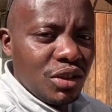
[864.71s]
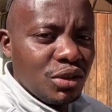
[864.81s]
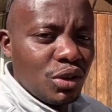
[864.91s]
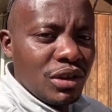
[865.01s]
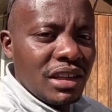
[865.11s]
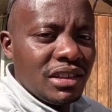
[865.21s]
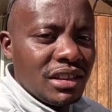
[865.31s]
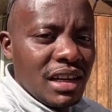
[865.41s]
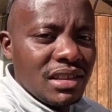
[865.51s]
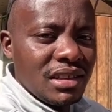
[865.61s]
So the
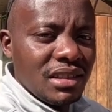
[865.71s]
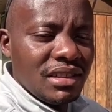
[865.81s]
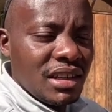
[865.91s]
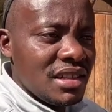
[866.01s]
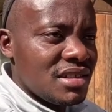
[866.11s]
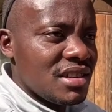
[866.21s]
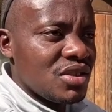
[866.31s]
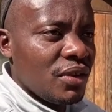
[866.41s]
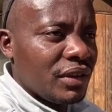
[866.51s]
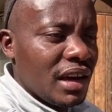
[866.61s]
Gen
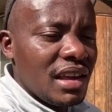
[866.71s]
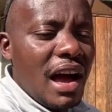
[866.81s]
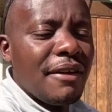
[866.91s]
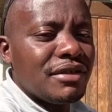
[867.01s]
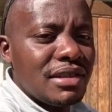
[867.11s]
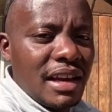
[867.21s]
Zs of Kenya have